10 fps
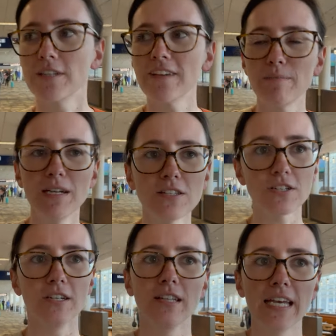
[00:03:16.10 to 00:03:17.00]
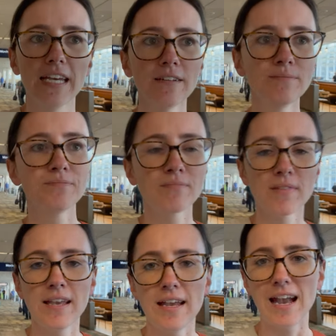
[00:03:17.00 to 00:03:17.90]
minutes early
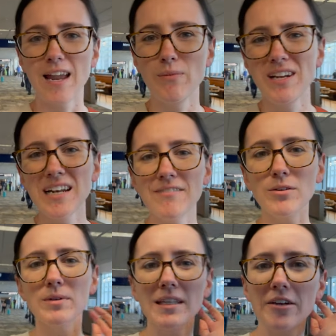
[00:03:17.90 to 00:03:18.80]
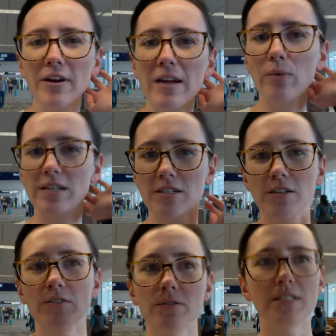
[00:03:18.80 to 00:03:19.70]
and we didn't have a really great
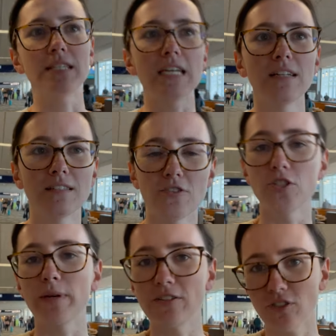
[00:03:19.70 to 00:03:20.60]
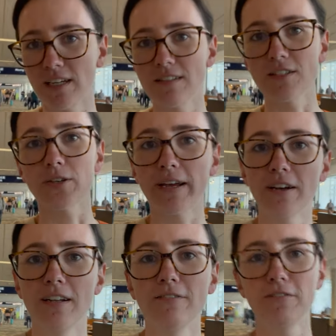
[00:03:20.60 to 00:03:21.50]
window seat situation so I
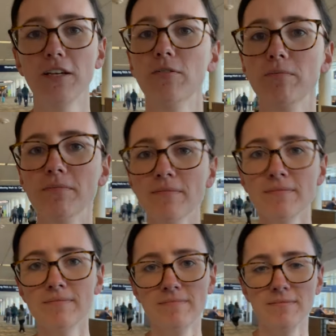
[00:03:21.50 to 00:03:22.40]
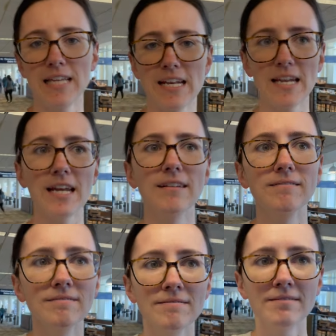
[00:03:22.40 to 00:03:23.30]
couldn't film landing
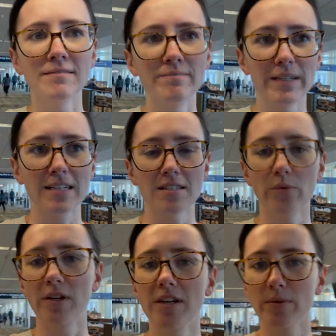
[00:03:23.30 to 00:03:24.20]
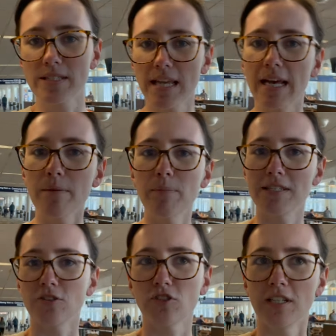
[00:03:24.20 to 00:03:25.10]
because the window was like
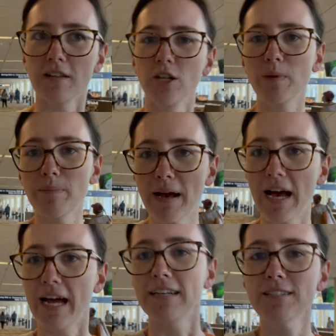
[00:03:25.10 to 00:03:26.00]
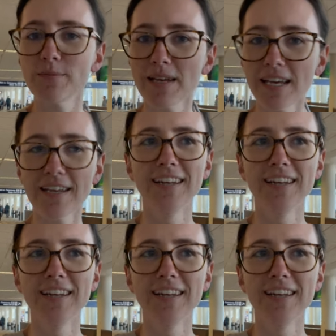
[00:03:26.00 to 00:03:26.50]
positioned a little bit behind me.